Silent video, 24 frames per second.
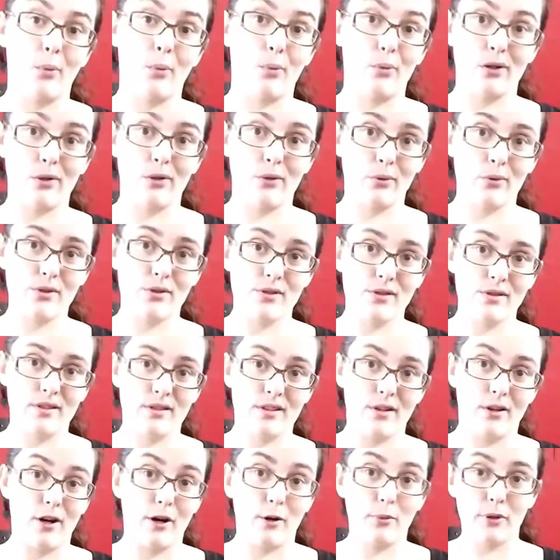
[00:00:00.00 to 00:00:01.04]

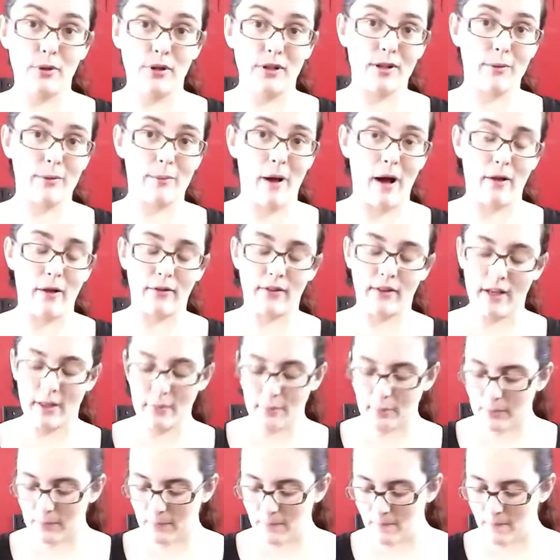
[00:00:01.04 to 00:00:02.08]
open their mouth
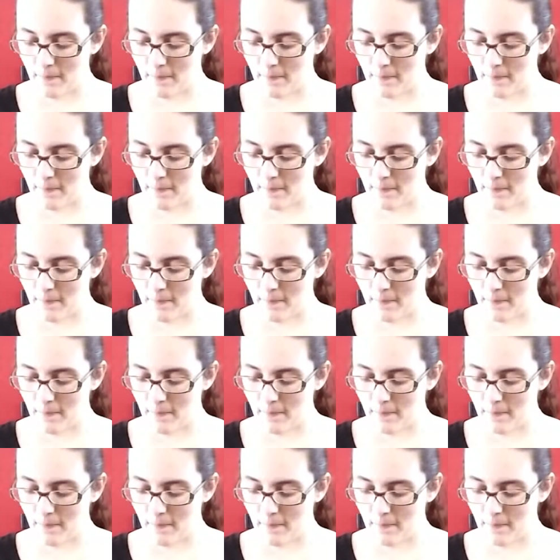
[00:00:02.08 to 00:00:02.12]
up.